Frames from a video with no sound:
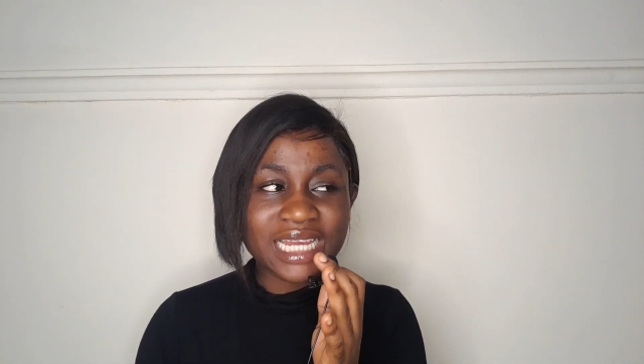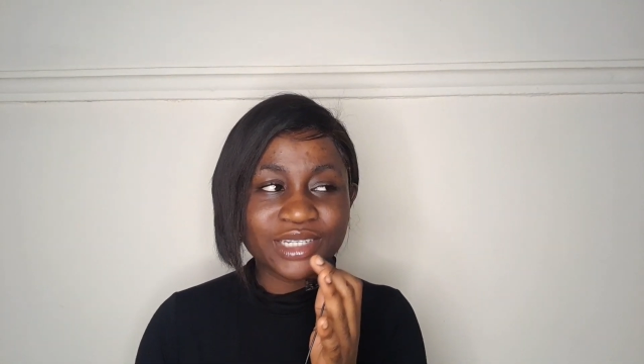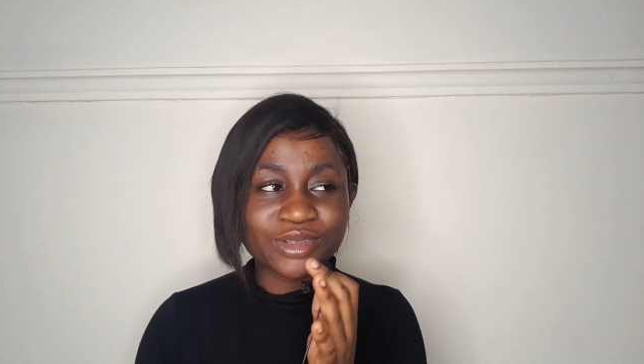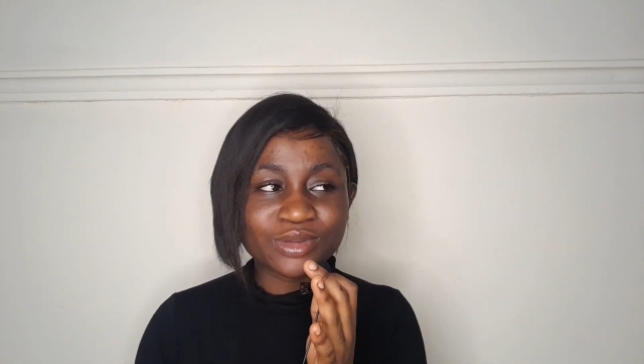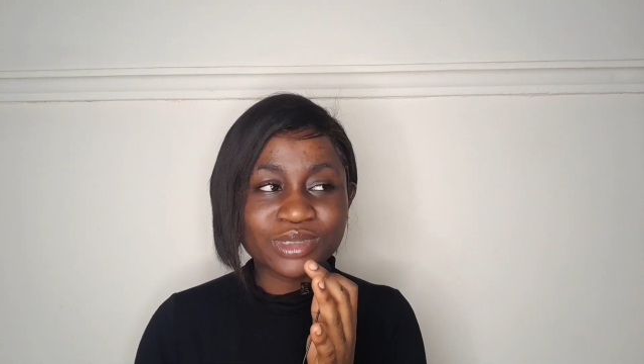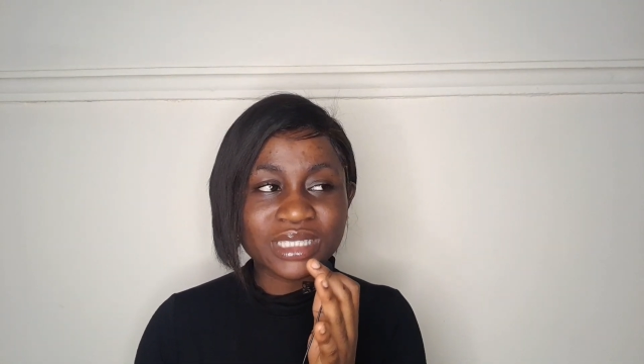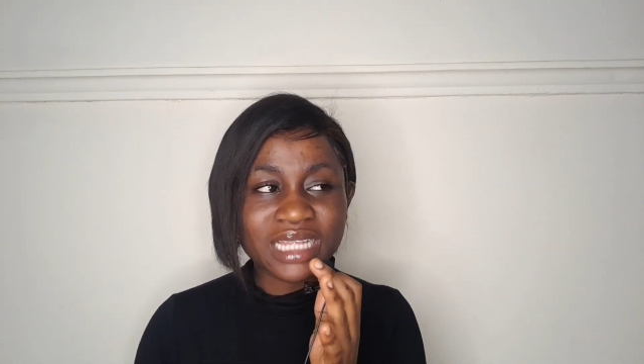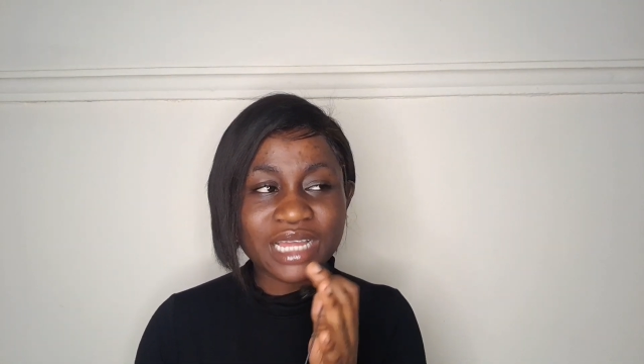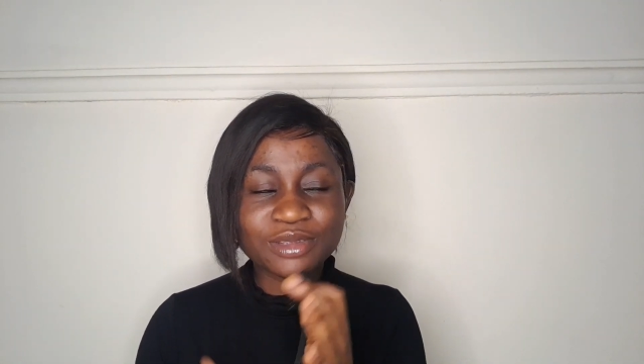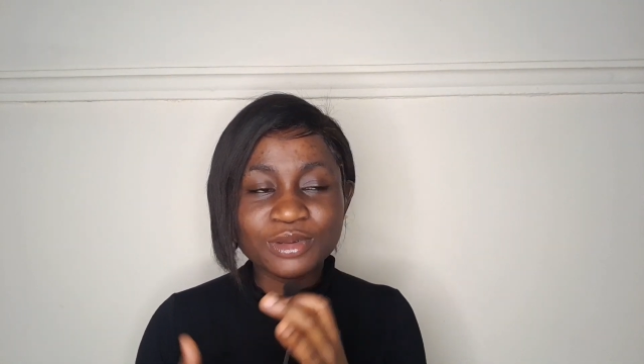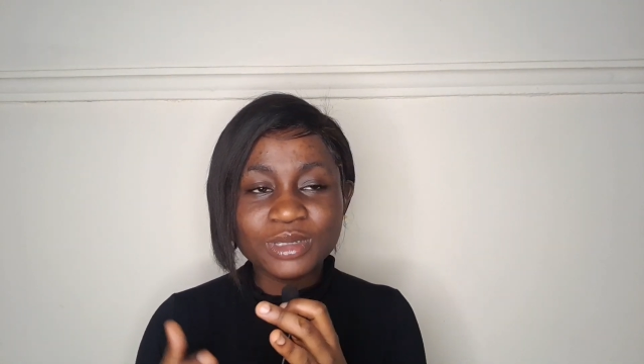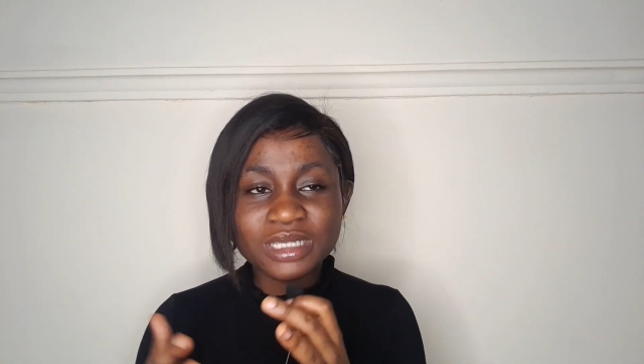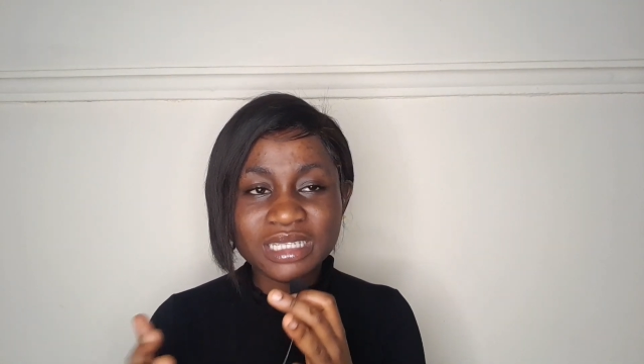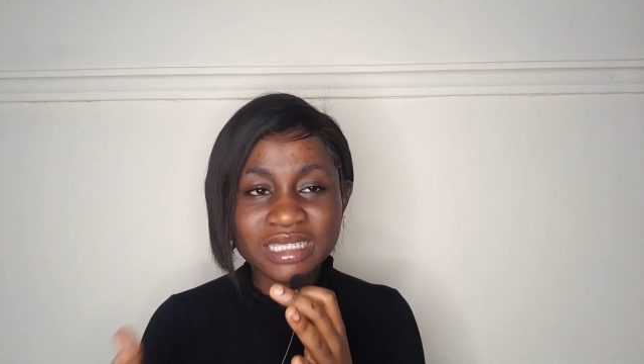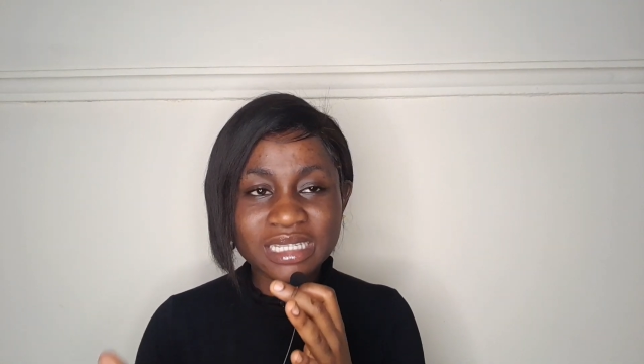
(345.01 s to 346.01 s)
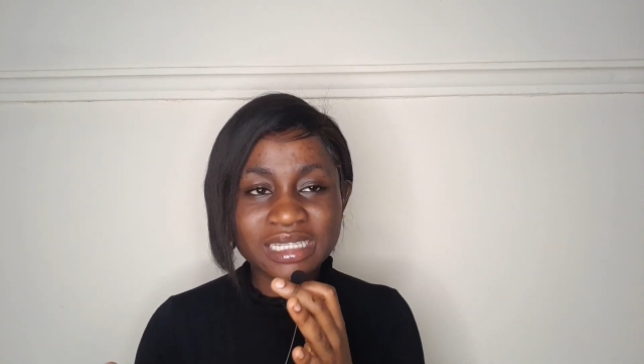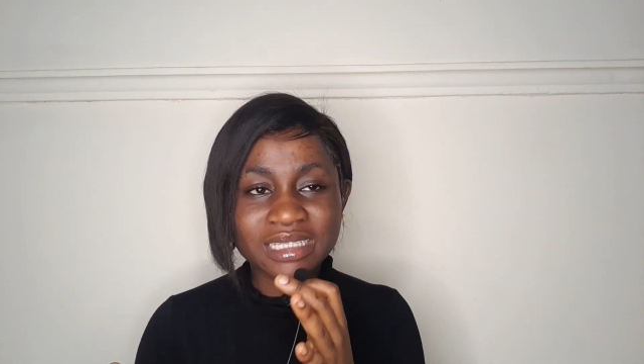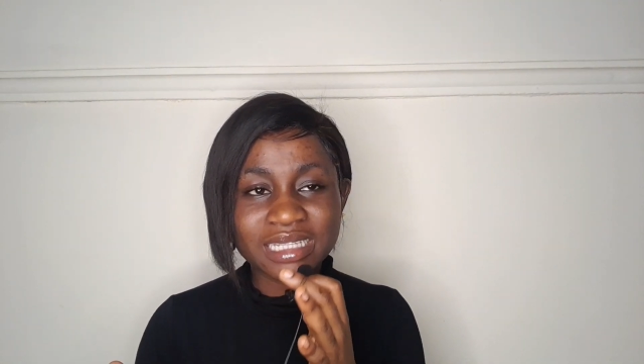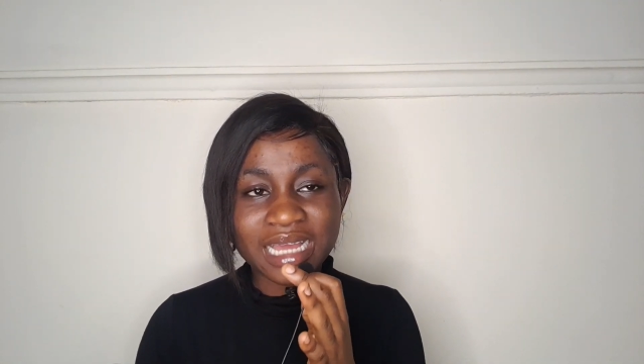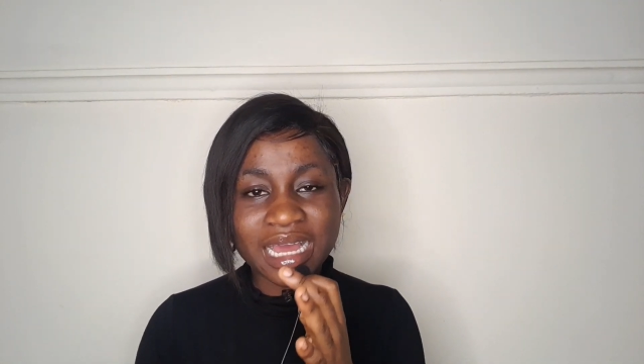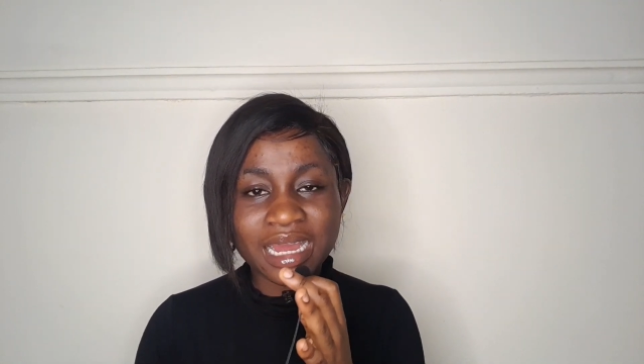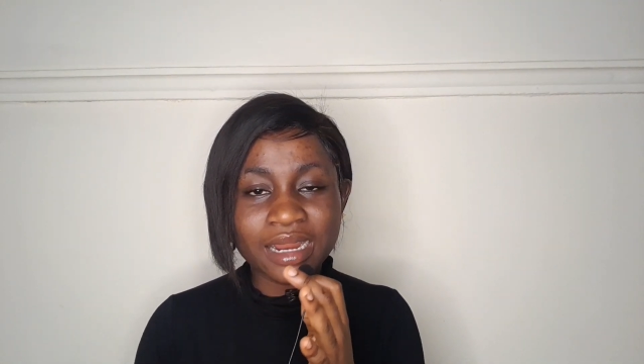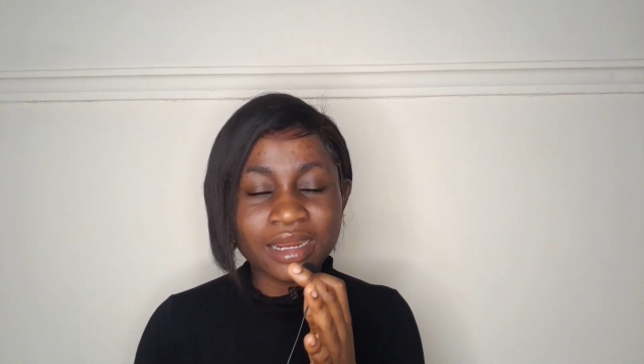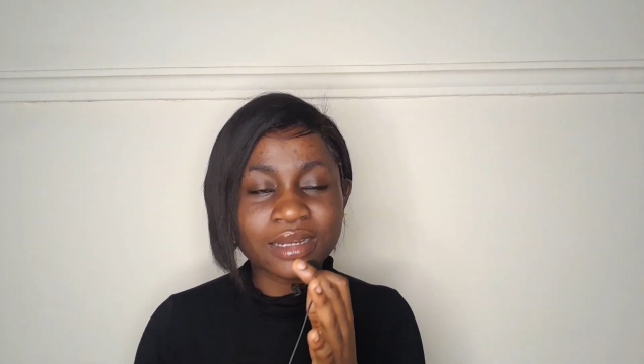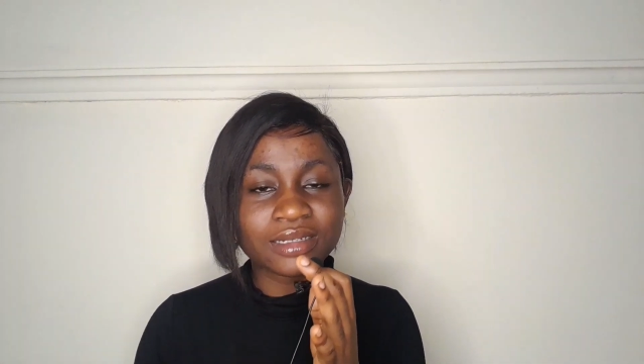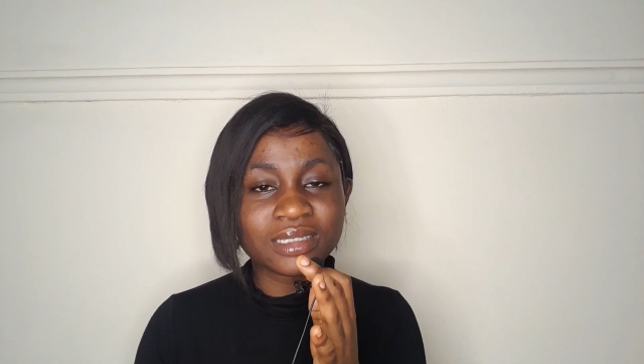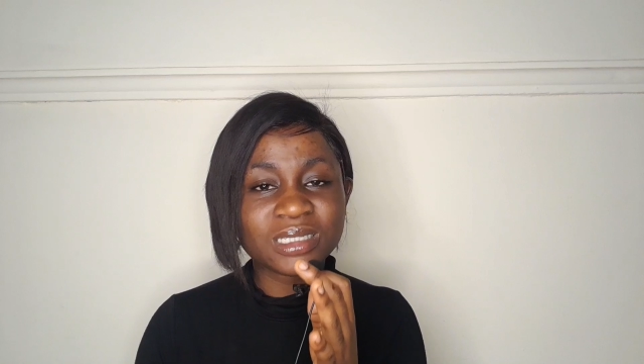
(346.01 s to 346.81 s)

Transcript: you start noticing that